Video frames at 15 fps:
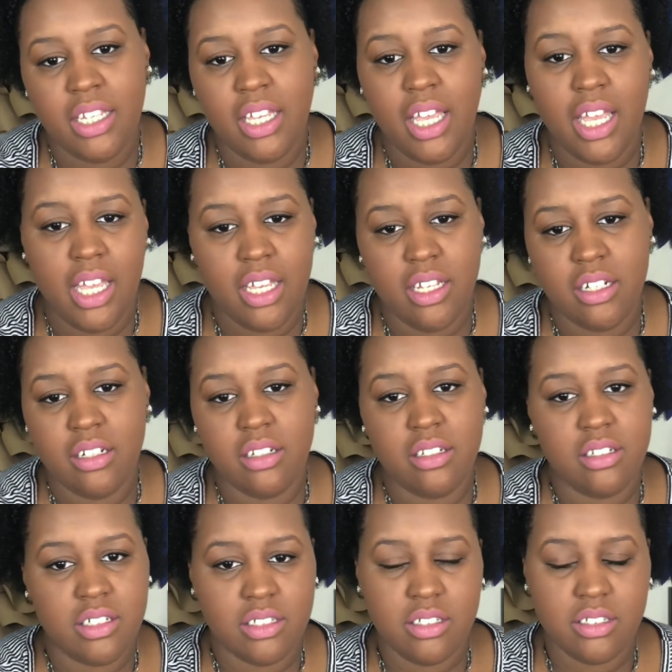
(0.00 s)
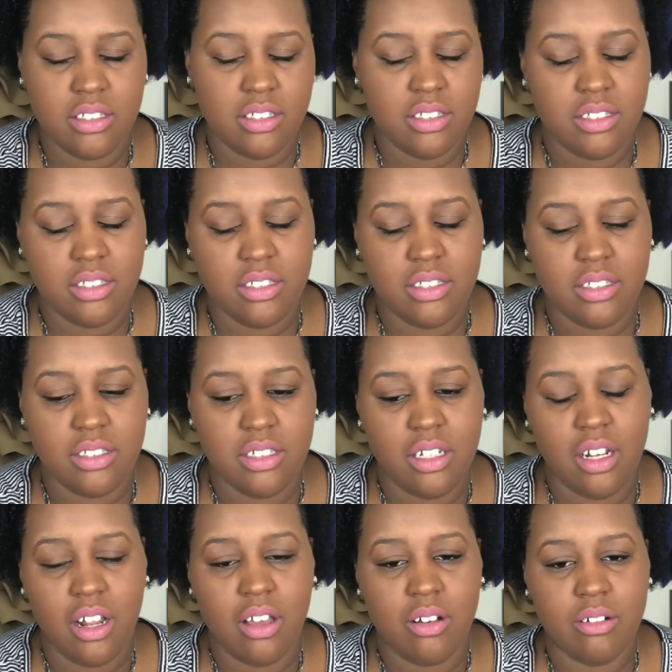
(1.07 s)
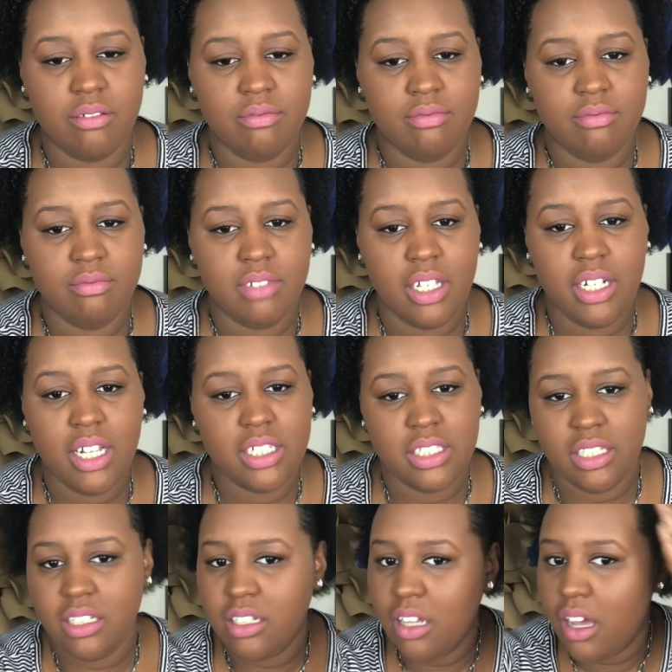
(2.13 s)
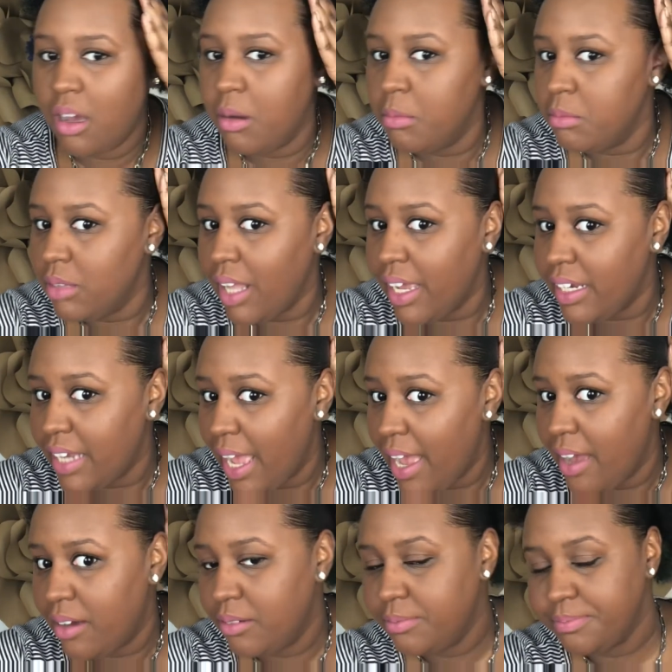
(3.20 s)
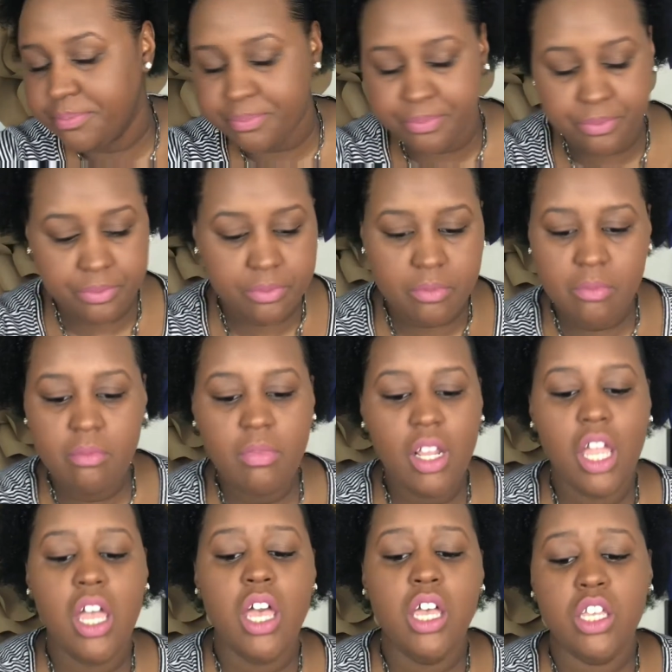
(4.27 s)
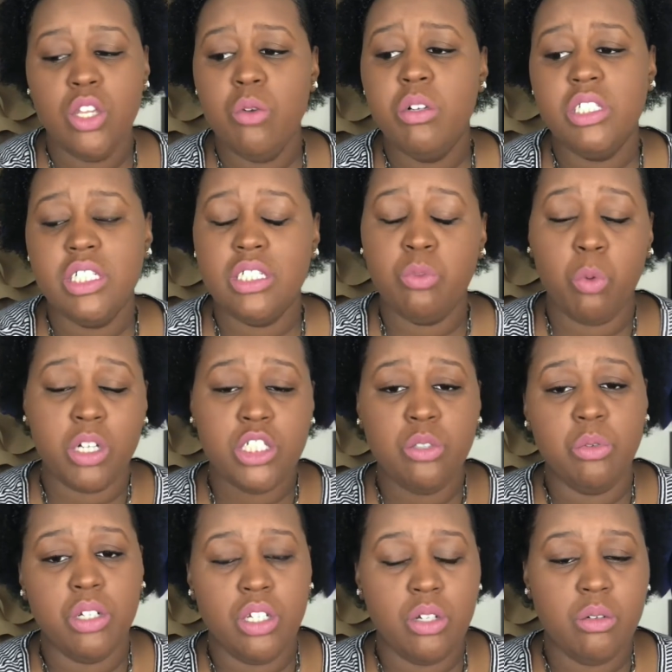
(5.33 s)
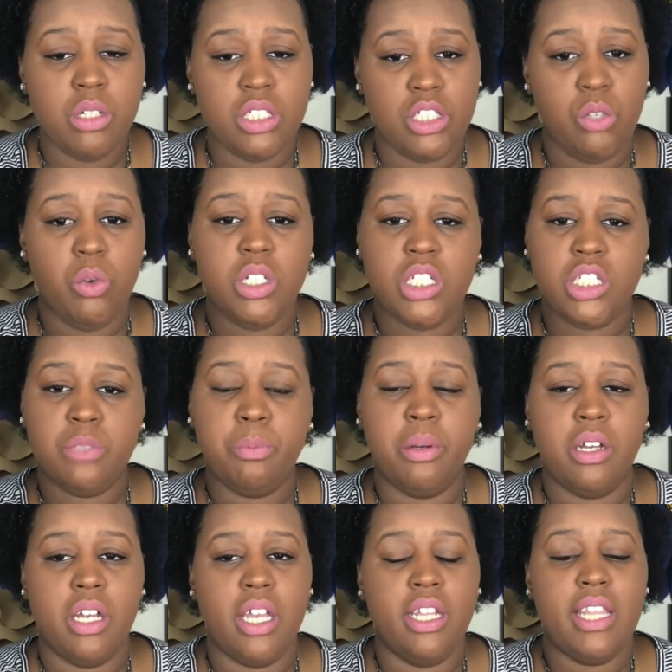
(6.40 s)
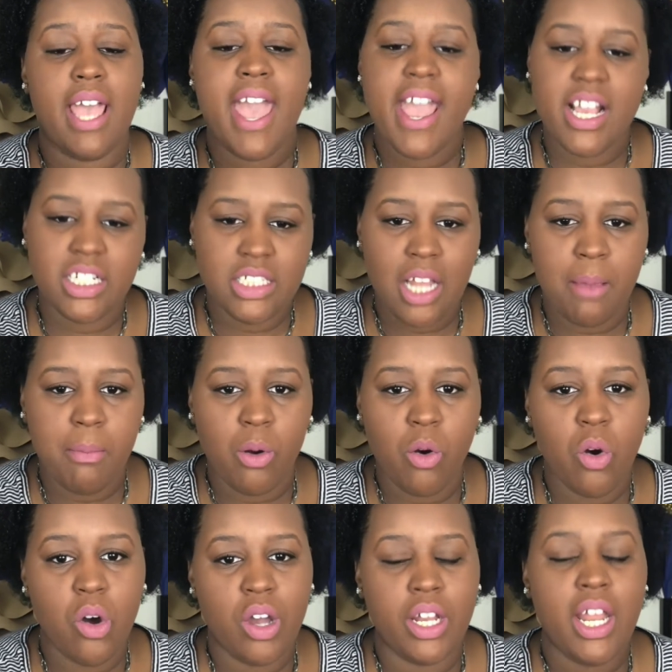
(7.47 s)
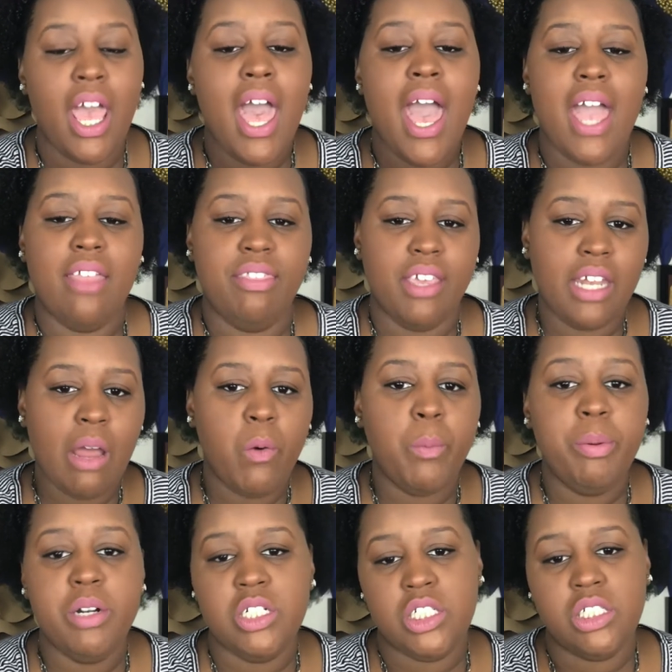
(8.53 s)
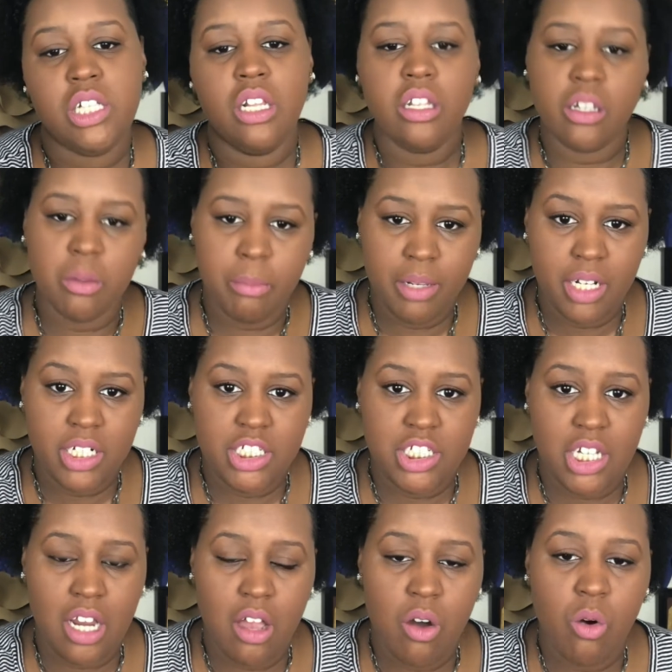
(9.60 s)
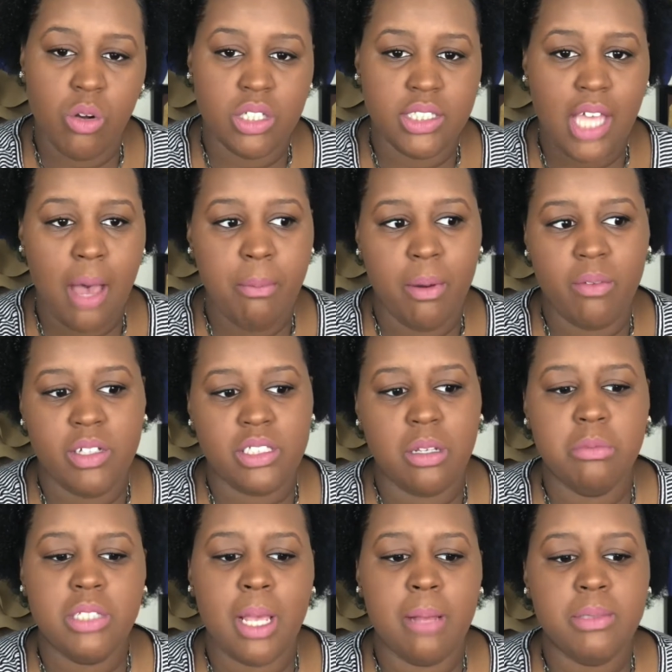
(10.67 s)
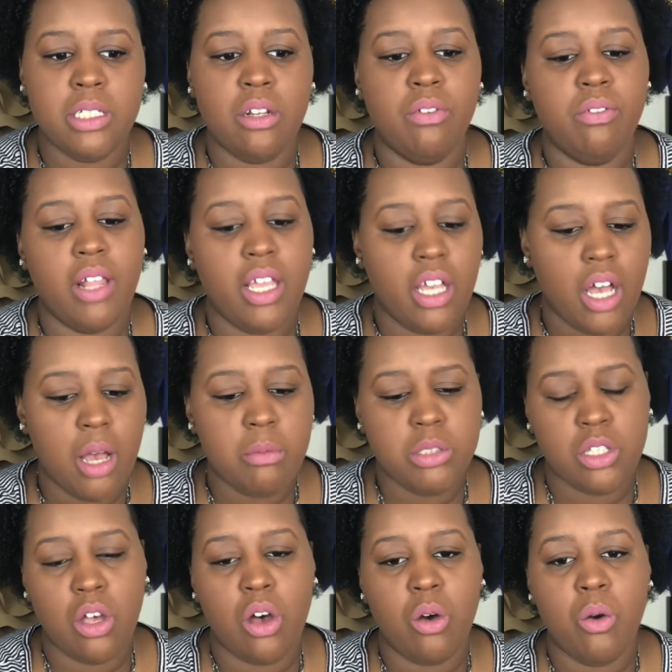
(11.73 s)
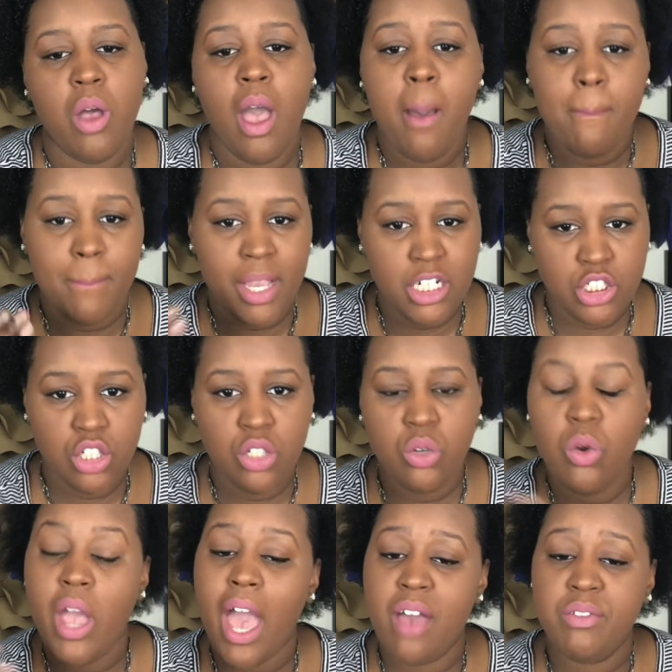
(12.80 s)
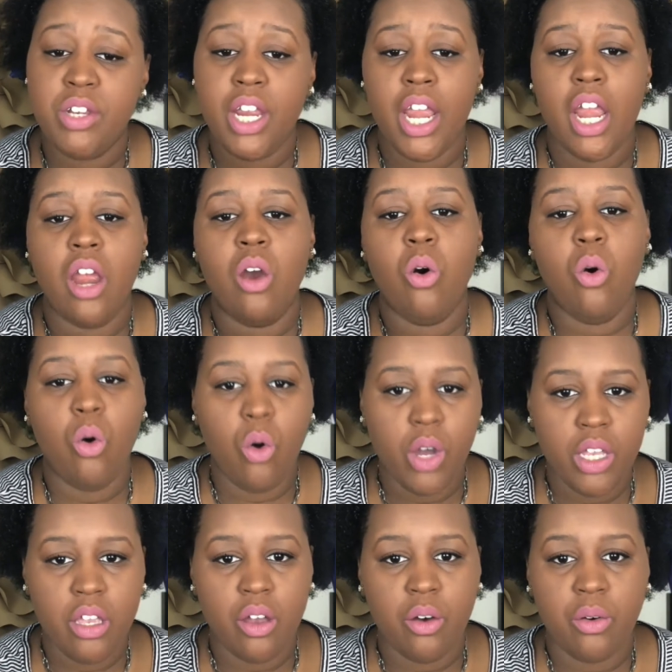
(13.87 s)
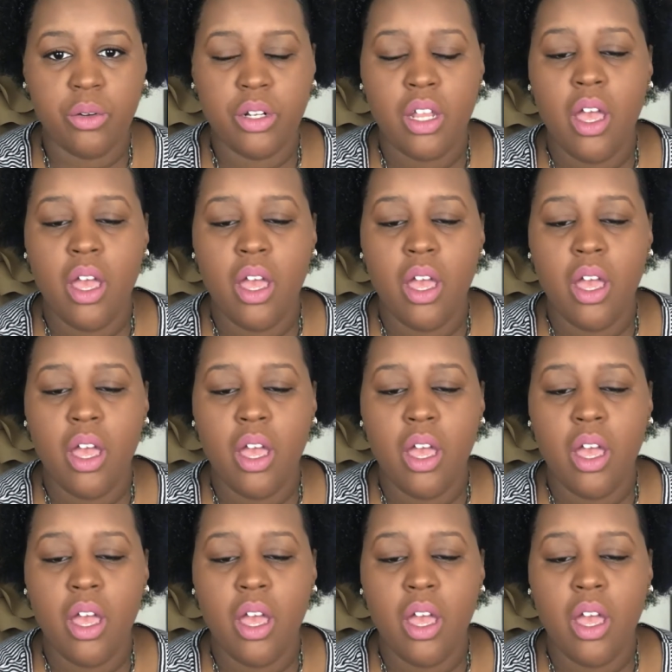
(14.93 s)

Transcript: it, you know, it doesn't lay down. You would just, what you would do is you would just put the edge tamer on, and then I would put just a little bit of gel on top of it. Sometimes it'll flake up, so make sure you have your hair oiled